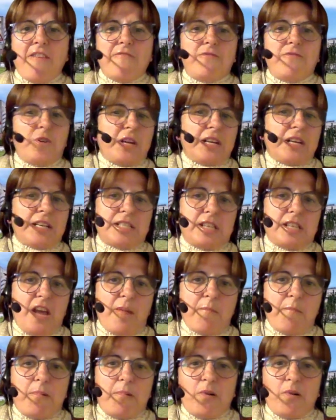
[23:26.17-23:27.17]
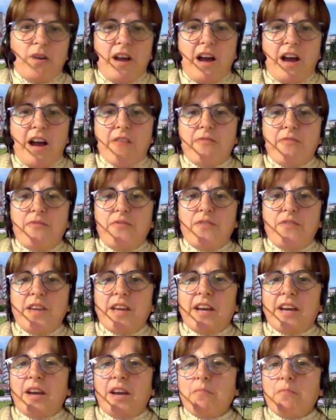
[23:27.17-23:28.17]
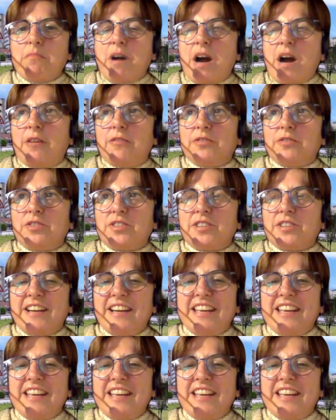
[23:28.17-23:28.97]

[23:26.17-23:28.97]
For example, I think about